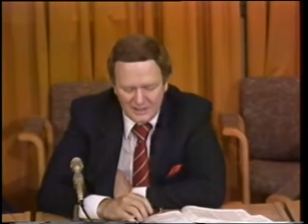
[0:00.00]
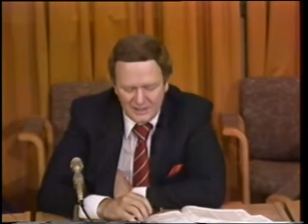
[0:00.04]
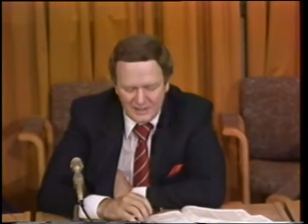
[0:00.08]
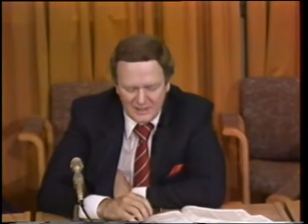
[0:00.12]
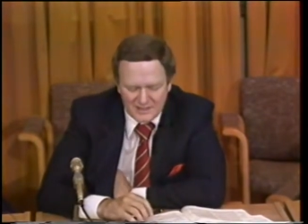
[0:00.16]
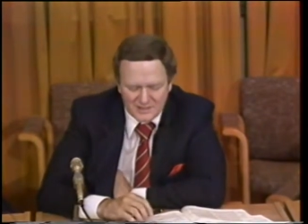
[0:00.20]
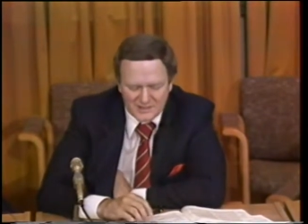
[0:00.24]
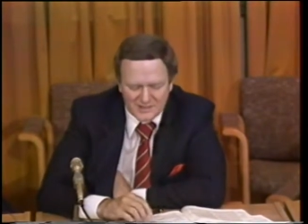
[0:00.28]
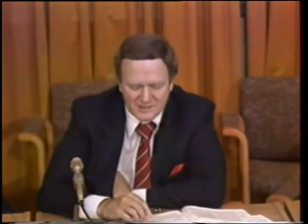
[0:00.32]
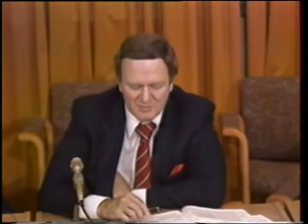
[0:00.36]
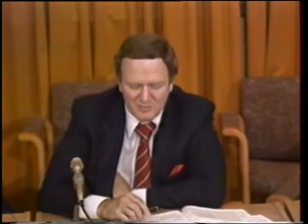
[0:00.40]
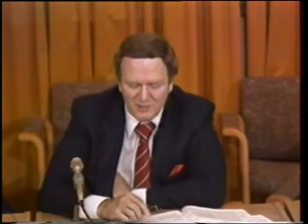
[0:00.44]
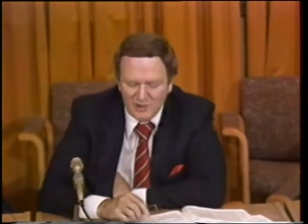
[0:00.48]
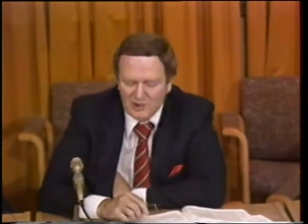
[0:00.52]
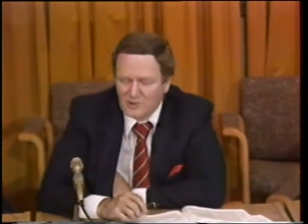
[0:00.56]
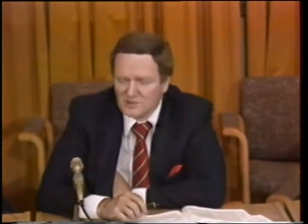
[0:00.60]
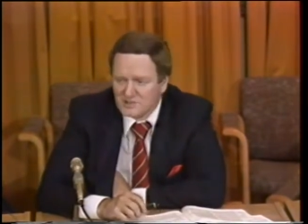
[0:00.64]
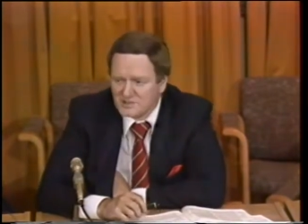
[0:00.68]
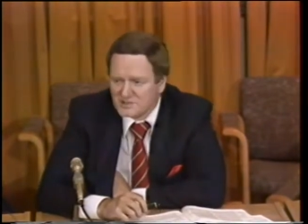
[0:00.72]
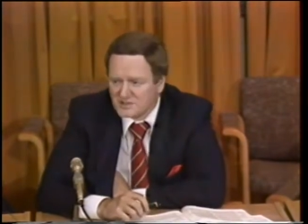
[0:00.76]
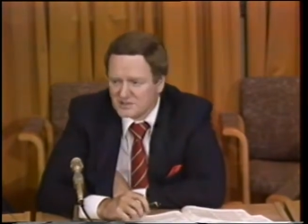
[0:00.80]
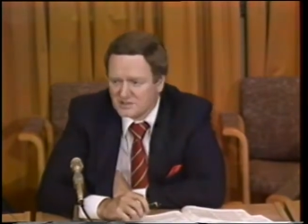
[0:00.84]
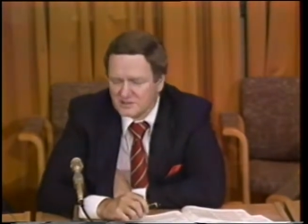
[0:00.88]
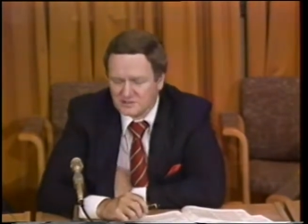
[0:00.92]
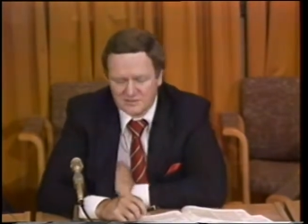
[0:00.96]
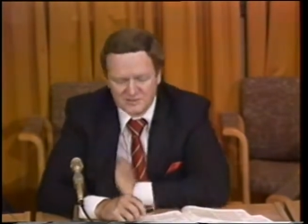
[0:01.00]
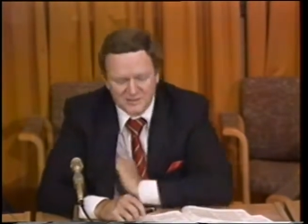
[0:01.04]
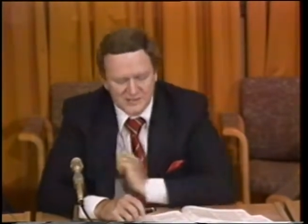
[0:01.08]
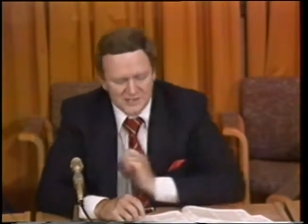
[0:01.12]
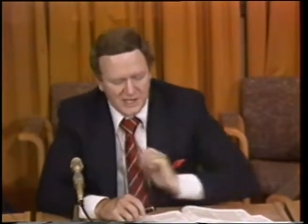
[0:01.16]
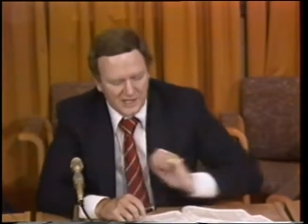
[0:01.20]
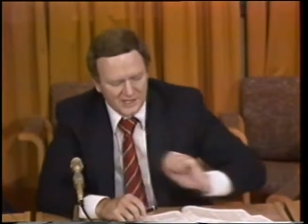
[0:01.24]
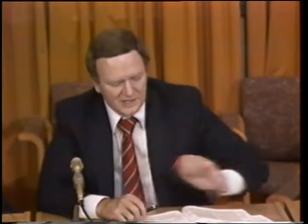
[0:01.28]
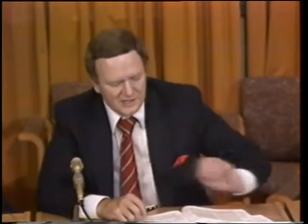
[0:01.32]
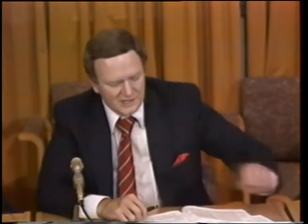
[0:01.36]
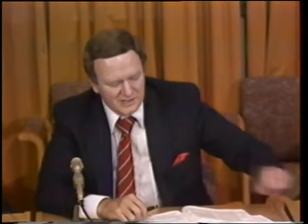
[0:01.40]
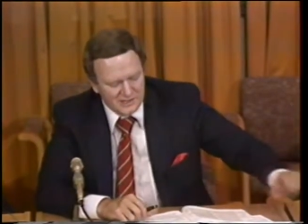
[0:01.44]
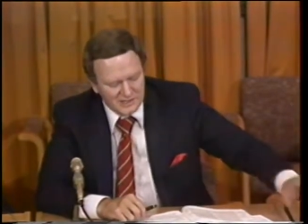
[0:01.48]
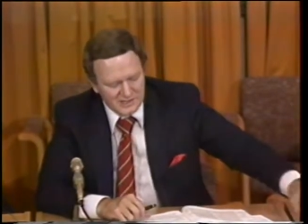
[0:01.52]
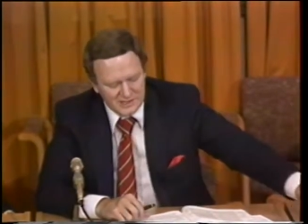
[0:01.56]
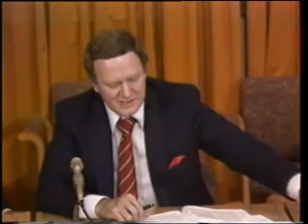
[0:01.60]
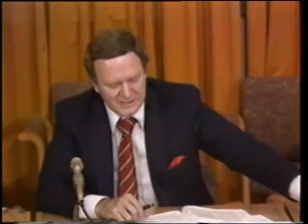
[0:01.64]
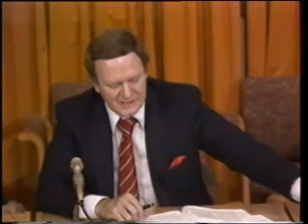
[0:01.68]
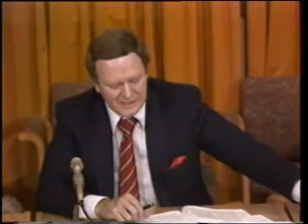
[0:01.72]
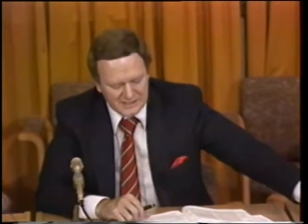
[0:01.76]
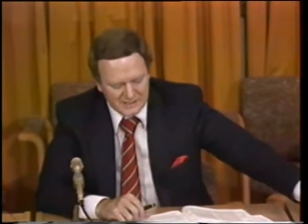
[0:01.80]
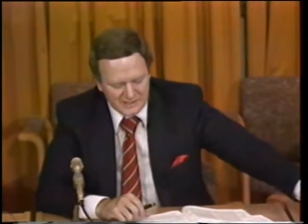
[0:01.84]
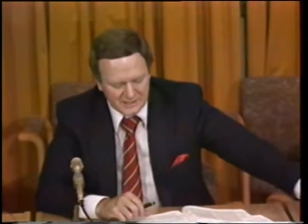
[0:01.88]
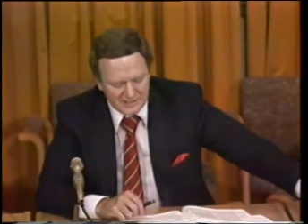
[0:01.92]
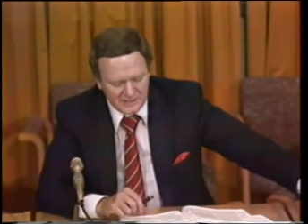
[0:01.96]
as opposed to Section
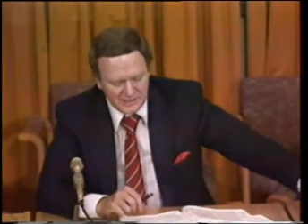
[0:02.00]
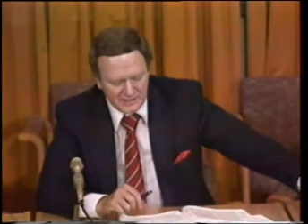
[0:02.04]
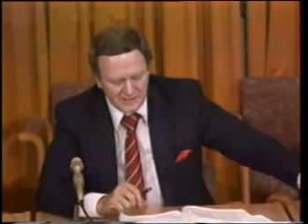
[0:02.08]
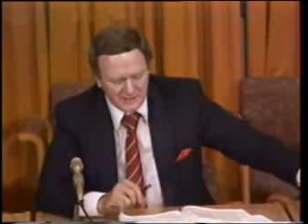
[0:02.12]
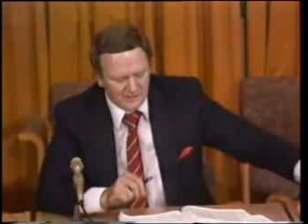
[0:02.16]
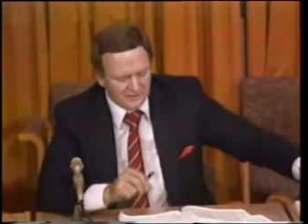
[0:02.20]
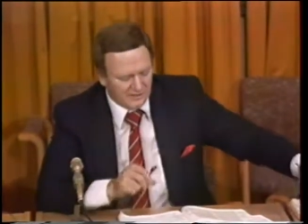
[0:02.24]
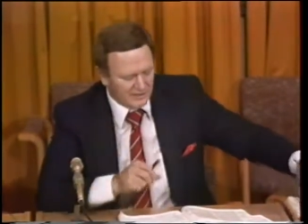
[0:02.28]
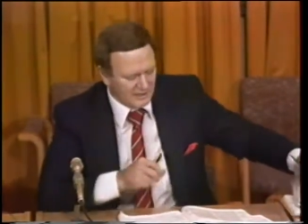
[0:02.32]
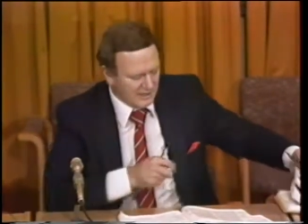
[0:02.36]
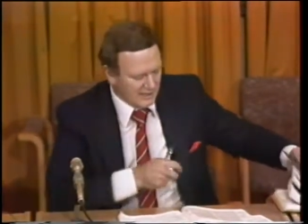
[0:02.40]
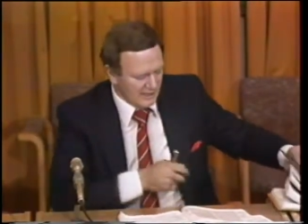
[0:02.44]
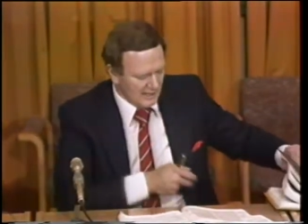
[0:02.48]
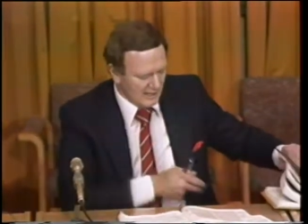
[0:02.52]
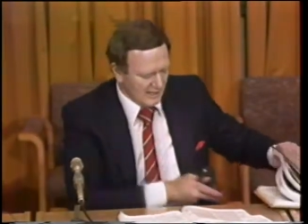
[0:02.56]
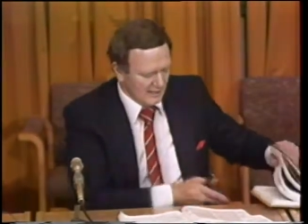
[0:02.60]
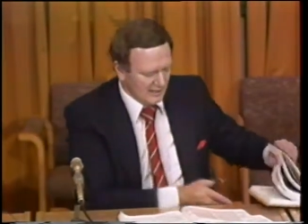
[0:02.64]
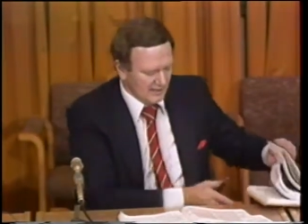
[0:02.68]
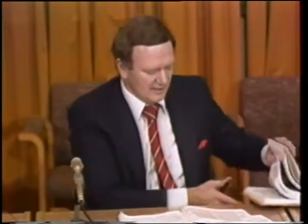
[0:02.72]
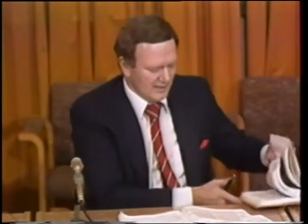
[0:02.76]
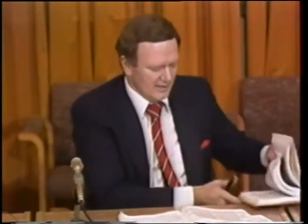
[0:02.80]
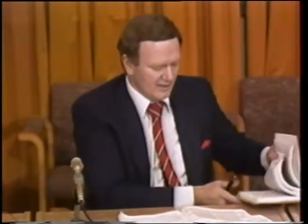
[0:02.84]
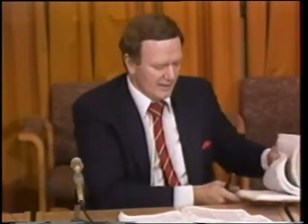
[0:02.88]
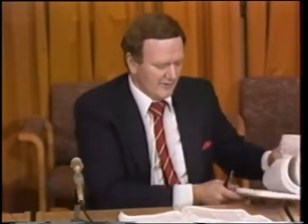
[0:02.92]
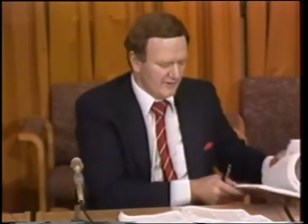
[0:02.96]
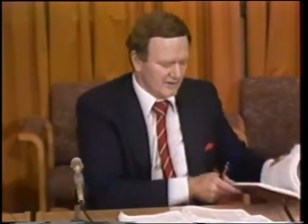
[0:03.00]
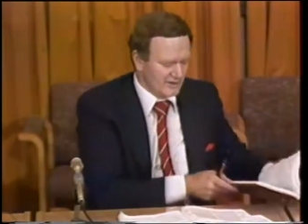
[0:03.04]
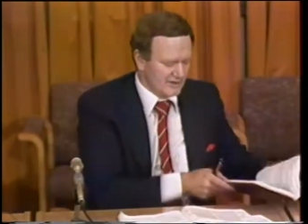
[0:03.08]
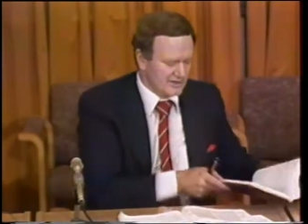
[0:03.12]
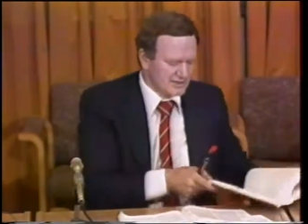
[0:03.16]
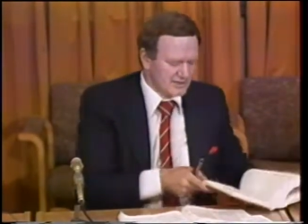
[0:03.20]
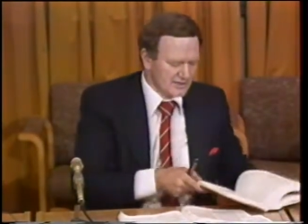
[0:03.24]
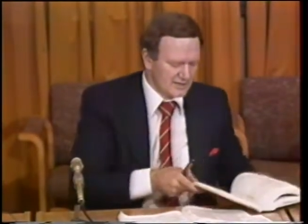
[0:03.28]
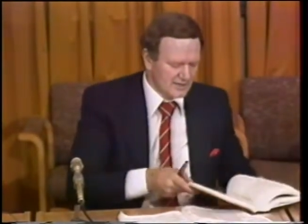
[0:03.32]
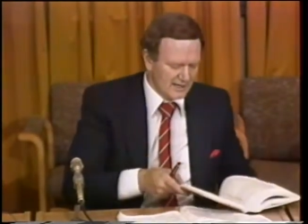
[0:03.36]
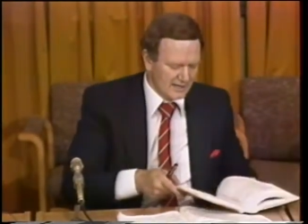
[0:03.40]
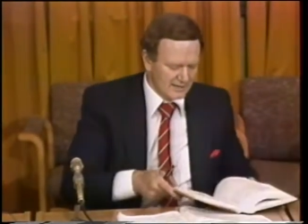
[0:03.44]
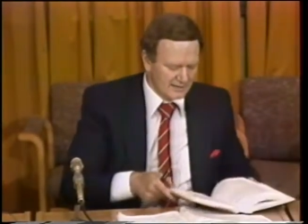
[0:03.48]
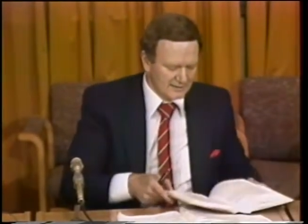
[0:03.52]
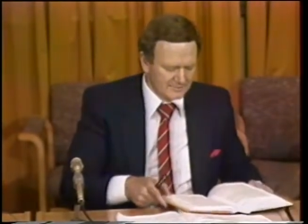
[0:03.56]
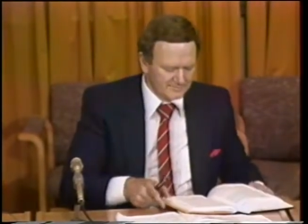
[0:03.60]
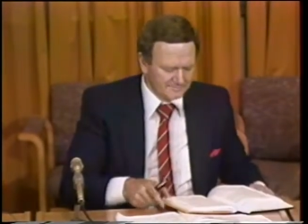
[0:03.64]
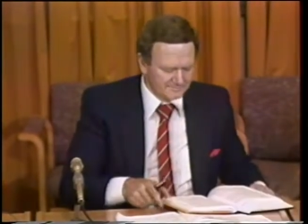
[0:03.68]
16 of the Canada Evidence Act.